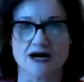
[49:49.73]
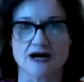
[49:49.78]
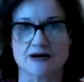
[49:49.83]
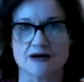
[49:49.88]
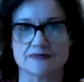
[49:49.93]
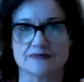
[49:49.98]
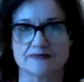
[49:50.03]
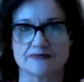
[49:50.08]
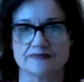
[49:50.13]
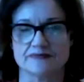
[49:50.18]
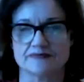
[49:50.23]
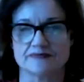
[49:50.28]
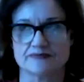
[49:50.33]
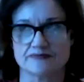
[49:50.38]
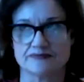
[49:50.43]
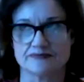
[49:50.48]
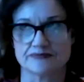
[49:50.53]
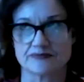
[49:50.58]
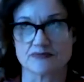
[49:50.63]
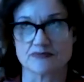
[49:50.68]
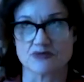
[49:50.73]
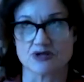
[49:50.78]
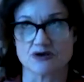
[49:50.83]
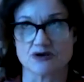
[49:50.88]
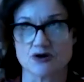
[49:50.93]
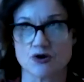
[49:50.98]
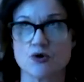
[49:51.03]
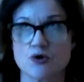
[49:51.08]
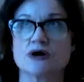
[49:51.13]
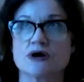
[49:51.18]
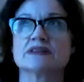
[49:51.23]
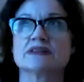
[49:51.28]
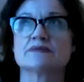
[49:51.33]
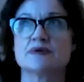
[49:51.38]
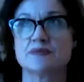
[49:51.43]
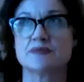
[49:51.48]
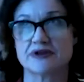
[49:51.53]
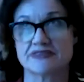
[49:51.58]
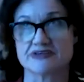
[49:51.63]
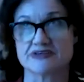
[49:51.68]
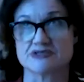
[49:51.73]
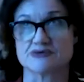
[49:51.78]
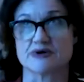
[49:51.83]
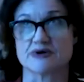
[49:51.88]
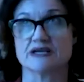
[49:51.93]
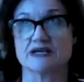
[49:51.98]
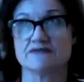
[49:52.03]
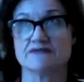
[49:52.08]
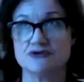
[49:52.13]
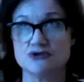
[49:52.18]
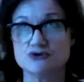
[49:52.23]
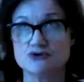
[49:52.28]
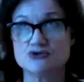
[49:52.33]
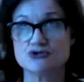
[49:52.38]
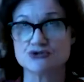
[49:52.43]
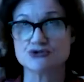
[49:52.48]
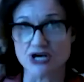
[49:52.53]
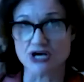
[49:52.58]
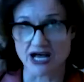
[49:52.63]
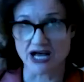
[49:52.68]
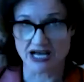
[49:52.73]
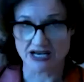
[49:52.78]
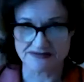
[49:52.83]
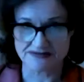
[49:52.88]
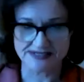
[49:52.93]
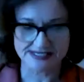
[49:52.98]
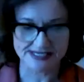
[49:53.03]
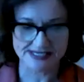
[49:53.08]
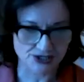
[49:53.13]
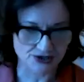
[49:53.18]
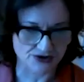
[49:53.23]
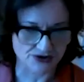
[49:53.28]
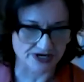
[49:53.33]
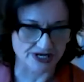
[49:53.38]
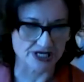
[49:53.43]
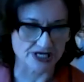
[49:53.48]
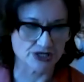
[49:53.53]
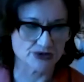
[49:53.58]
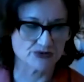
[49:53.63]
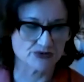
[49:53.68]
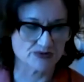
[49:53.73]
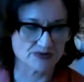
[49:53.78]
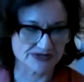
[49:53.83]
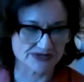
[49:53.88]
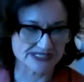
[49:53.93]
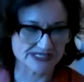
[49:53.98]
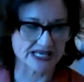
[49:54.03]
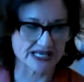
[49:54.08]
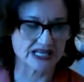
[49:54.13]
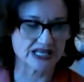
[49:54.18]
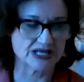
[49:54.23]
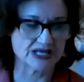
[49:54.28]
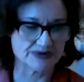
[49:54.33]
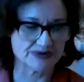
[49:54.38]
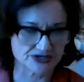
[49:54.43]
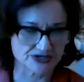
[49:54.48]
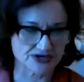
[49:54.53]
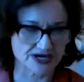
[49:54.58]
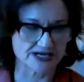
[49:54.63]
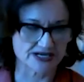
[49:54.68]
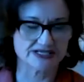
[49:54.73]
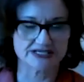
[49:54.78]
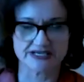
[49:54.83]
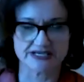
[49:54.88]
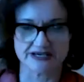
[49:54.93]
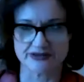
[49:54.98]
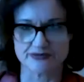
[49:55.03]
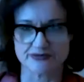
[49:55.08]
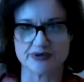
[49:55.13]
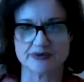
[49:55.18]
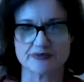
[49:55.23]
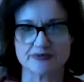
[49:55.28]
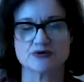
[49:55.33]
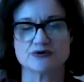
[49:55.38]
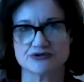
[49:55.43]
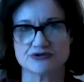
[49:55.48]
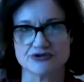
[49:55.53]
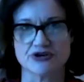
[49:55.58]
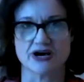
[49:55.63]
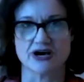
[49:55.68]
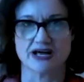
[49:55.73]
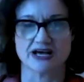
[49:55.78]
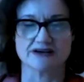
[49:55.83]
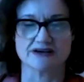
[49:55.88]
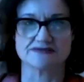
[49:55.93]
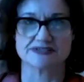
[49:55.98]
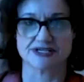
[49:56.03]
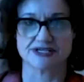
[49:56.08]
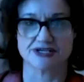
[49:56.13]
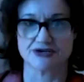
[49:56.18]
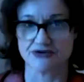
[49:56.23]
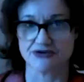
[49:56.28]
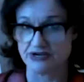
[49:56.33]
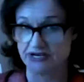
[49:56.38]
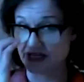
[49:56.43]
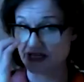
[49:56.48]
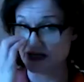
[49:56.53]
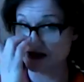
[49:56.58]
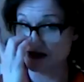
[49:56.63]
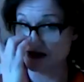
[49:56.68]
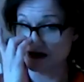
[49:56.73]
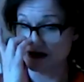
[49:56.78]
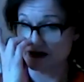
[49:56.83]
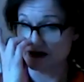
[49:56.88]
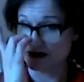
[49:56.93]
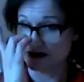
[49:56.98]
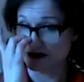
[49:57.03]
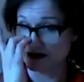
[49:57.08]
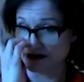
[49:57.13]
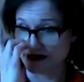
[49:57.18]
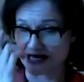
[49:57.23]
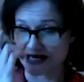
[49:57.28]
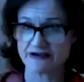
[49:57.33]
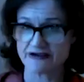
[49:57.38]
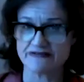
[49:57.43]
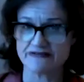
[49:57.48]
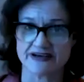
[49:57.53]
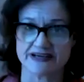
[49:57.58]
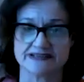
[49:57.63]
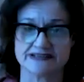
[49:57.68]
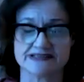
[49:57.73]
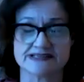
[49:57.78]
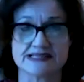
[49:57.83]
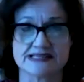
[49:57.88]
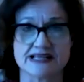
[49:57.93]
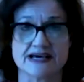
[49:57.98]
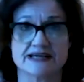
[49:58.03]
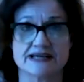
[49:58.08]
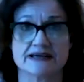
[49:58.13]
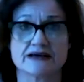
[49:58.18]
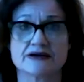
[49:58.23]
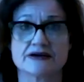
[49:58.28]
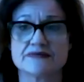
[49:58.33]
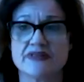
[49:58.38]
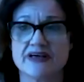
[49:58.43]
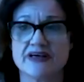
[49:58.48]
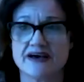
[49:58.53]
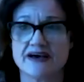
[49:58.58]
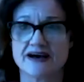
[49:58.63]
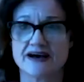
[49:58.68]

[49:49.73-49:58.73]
Um, or let me put it this way, if you do not have security, you will most likely be attracted to other people who do not have security. Like finds like.